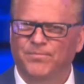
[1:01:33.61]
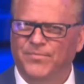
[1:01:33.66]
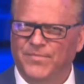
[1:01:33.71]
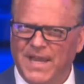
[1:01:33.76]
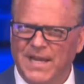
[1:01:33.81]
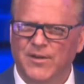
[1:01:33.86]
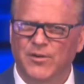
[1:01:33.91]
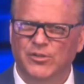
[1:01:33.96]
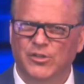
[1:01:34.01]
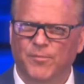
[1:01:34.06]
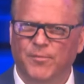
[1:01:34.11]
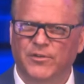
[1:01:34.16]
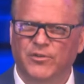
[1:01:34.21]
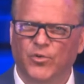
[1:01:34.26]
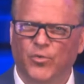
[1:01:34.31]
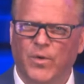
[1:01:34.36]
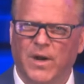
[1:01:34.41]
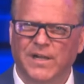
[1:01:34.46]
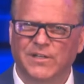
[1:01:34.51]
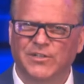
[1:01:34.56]
Thank you so much
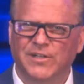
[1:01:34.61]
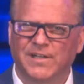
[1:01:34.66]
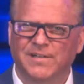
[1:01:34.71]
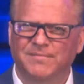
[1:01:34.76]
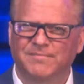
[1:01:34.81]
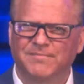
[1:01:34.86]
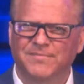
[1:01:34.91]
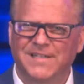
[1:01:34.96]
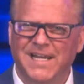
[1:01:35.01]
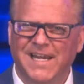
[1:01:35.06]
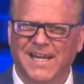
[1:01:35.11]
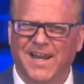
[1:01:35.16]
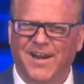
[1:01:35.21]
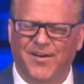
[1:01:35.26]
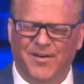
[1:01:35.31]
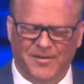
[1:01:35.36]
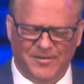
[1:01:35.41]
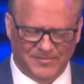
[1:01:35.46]
for watching. Take care.